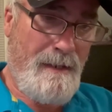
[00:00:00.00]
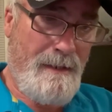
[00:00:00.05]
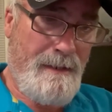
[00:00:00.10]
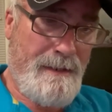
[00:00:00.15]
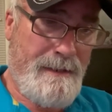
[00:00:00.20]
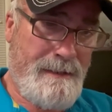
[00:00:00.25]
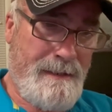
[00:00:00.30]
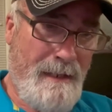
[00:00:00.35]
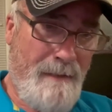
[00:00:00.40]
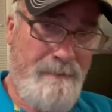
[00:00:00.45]

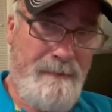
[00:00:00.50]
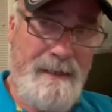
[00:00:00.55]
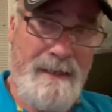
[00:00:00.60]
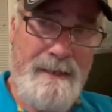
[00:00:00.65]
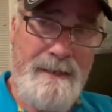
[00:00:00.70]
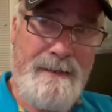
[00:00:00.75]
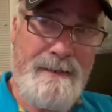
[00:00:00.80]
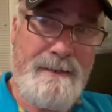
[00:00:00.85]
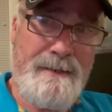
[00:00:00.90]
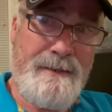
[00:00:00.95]
To step
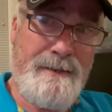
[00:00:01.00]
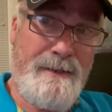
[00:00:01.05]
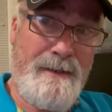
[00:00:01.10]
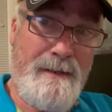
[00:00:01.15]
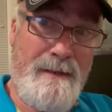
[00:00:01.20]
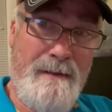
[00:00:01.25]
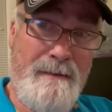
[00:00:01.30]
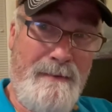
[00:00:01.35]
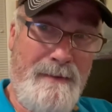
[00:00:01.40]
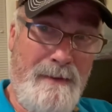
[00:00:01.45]
into
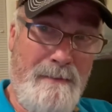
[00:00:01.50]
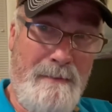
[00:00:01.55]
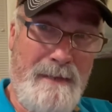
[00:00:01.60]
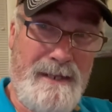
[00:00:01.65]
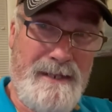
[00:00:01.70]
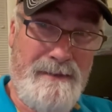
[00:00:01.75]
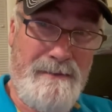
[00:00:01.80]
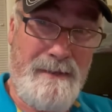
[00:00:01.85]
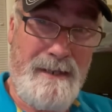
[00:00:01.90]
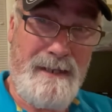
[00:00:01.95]
the, the
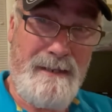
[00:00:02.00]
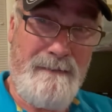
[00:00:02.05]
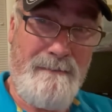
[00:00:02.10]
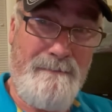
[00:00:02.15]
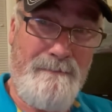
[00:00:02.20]
mystery,